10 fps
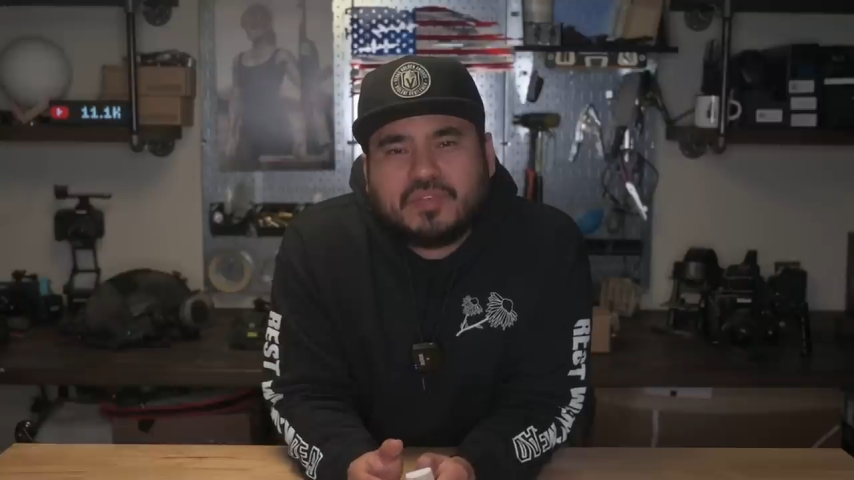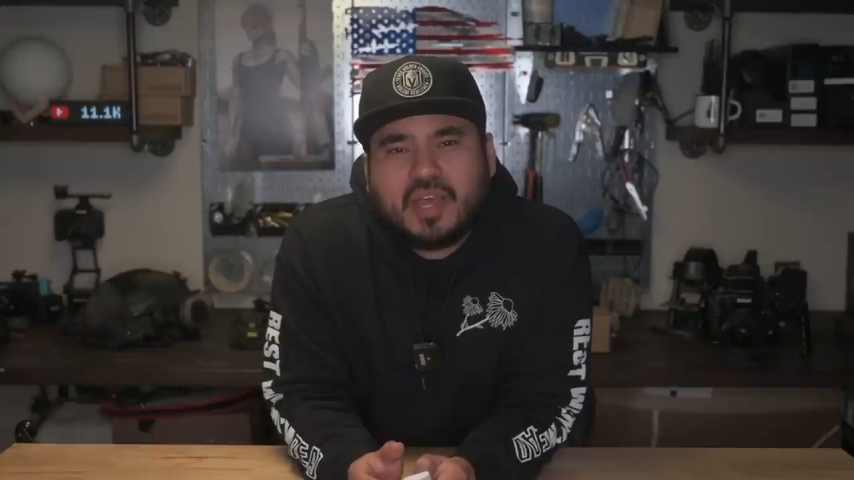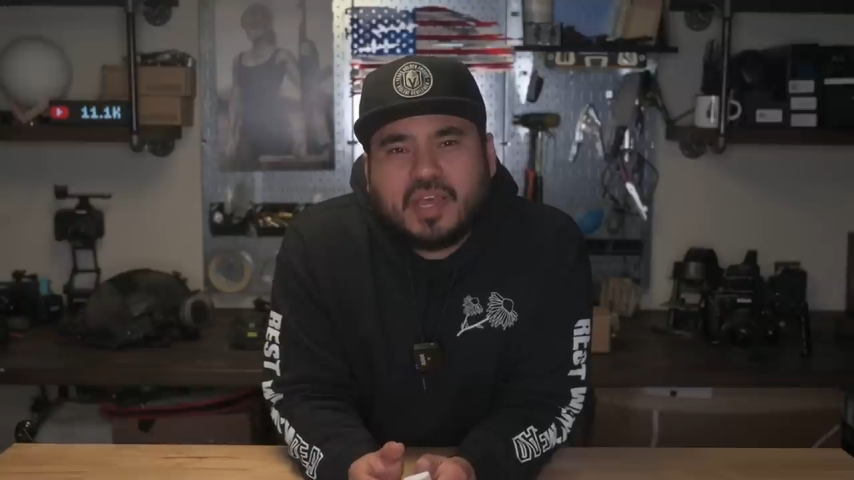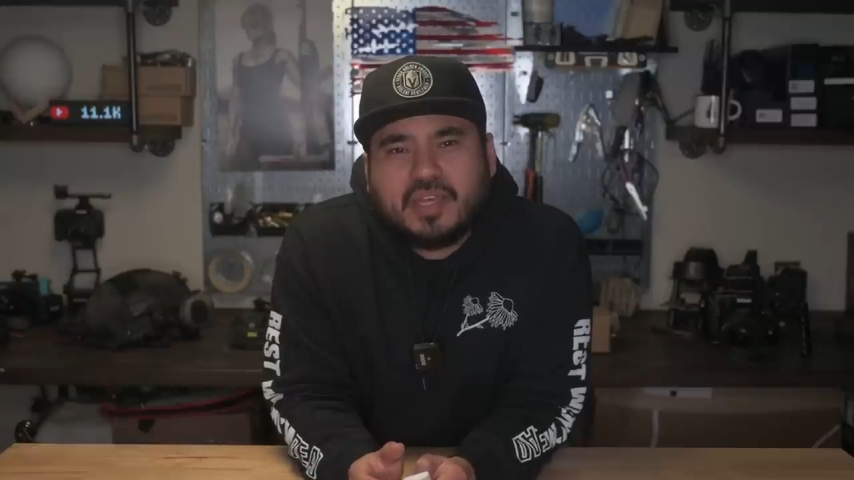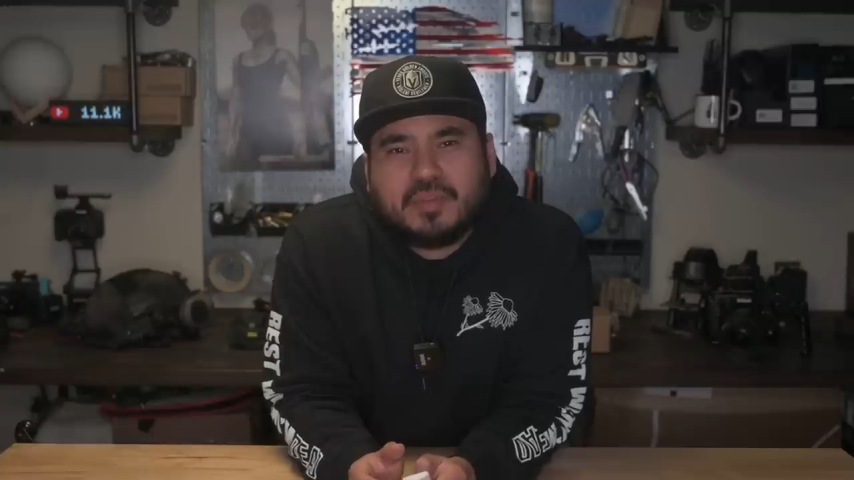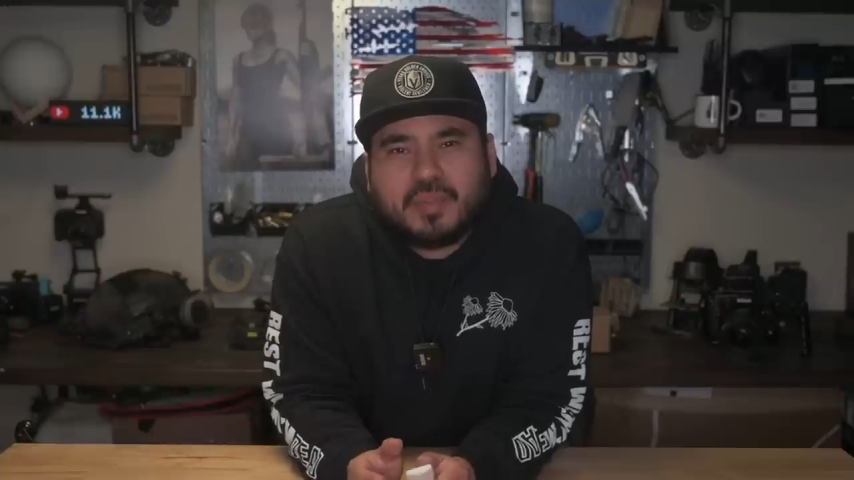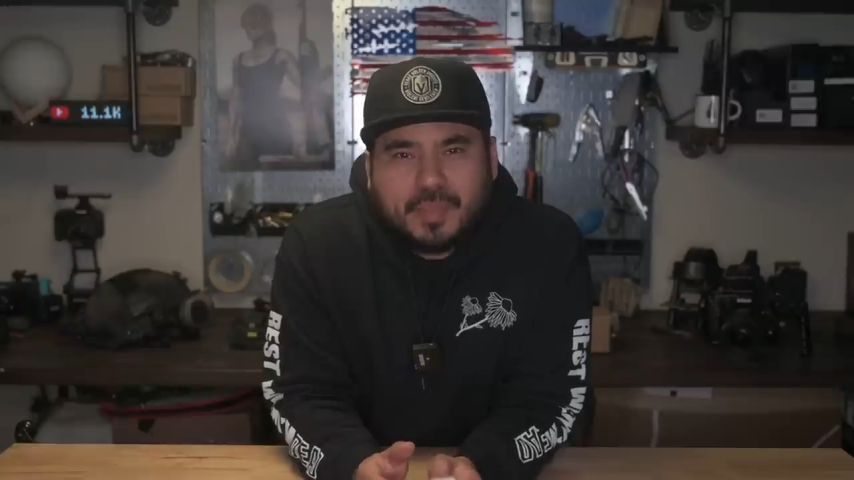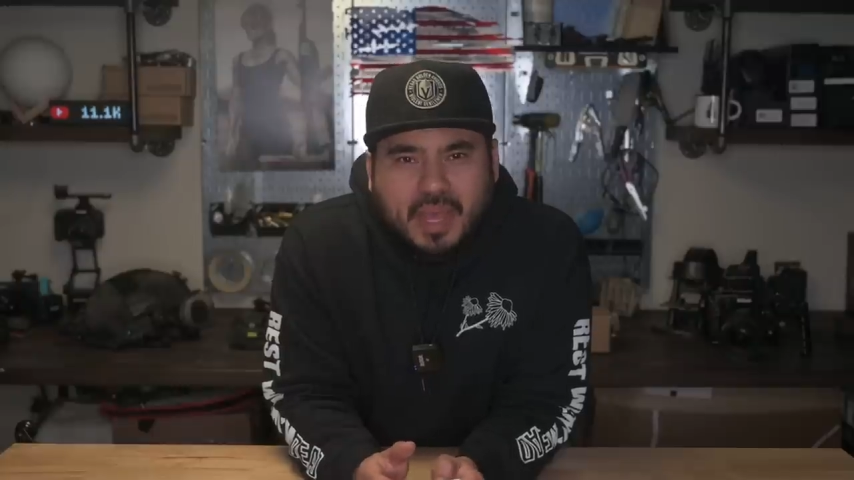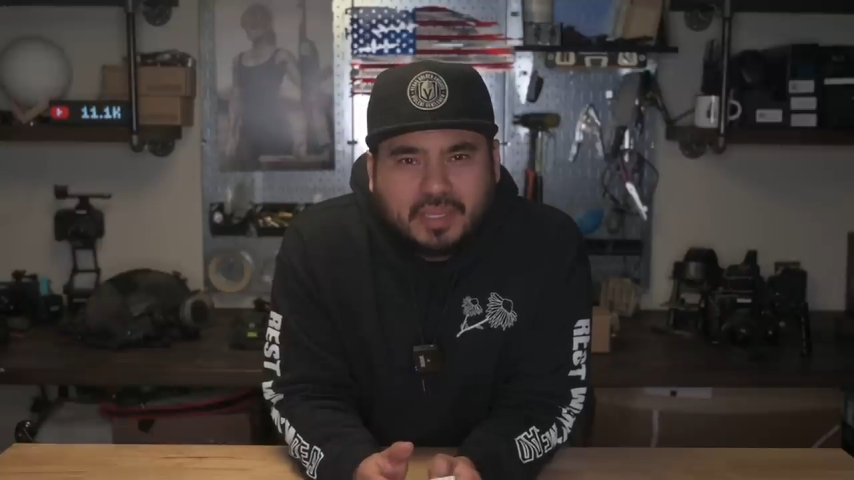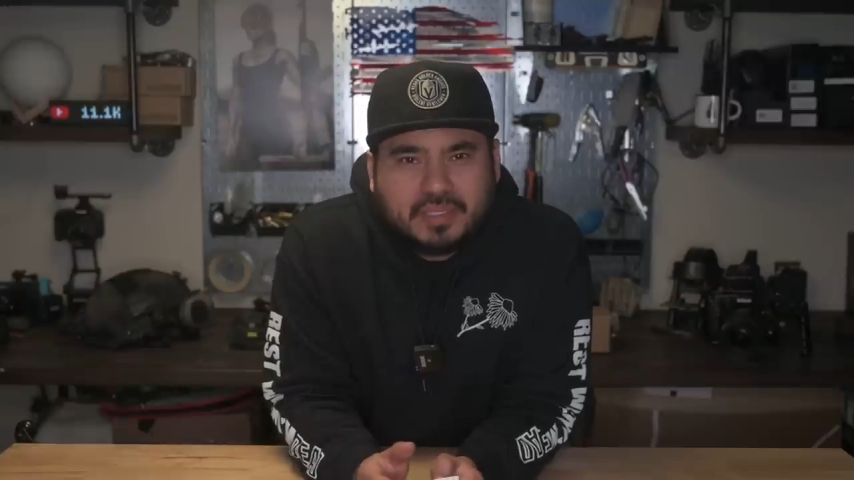find
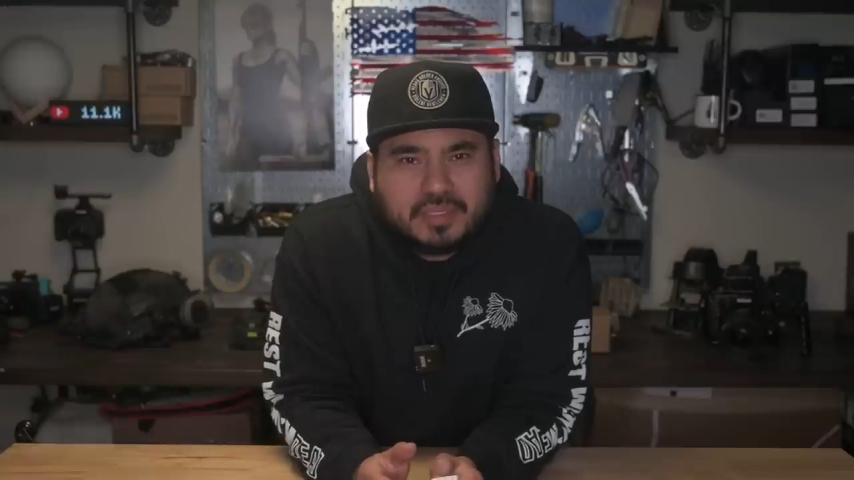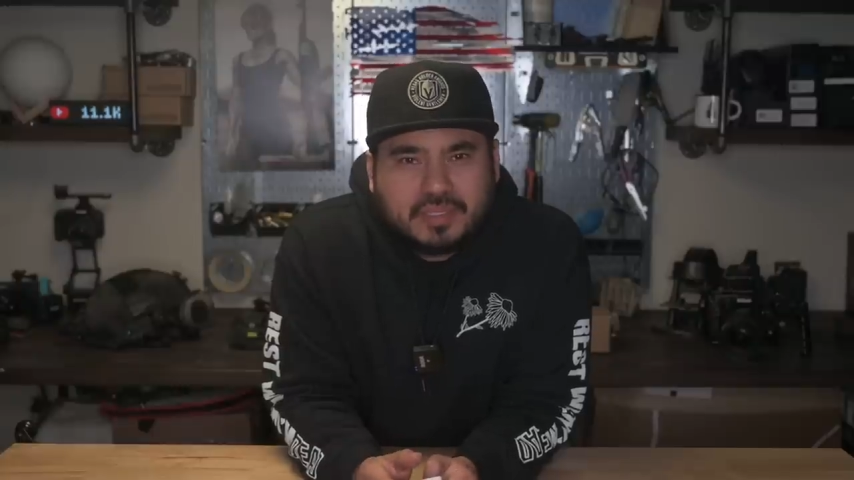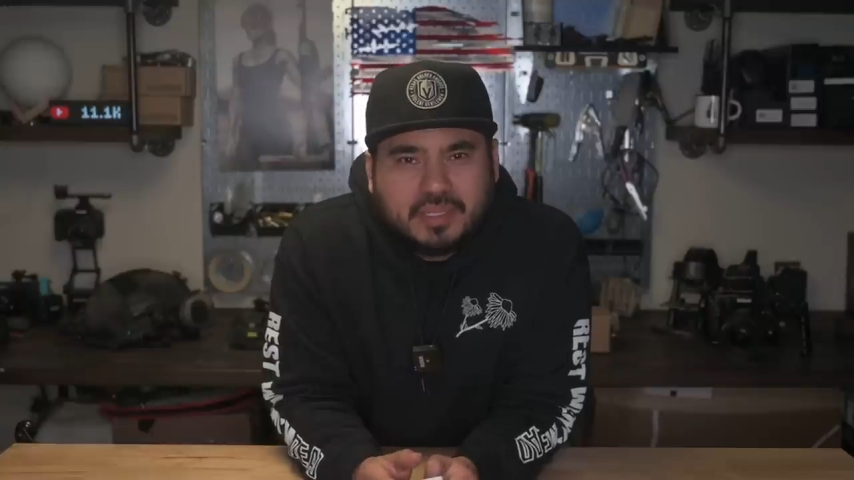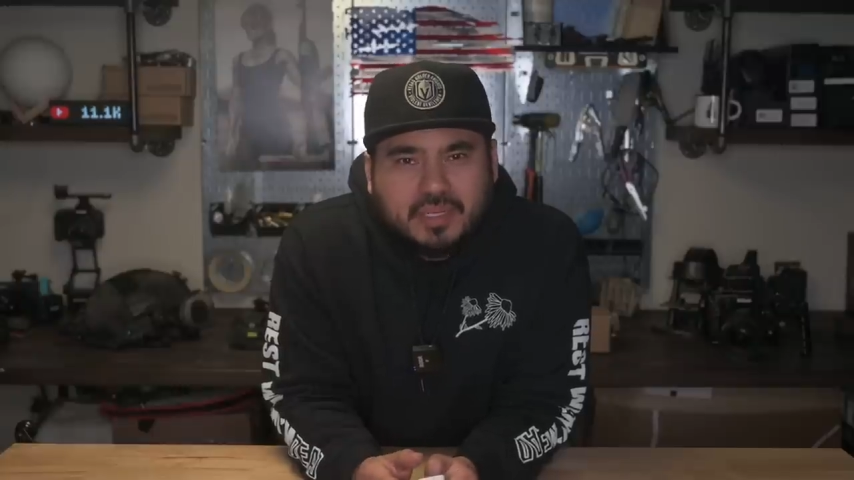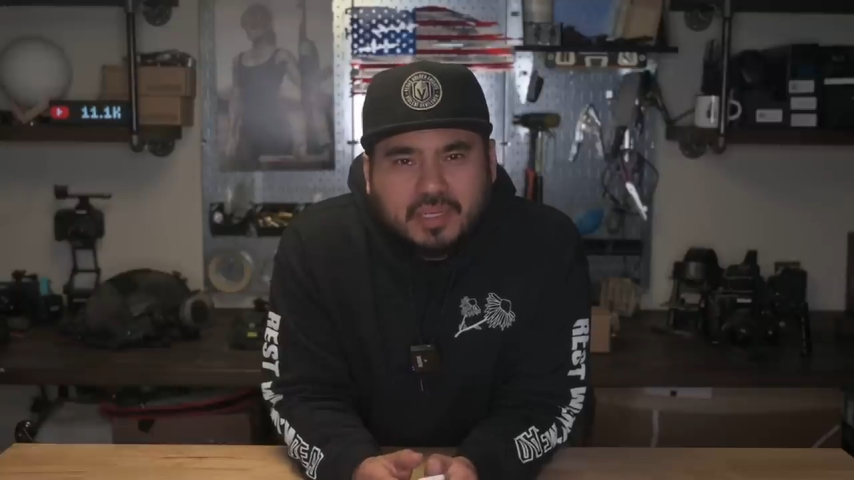my balance.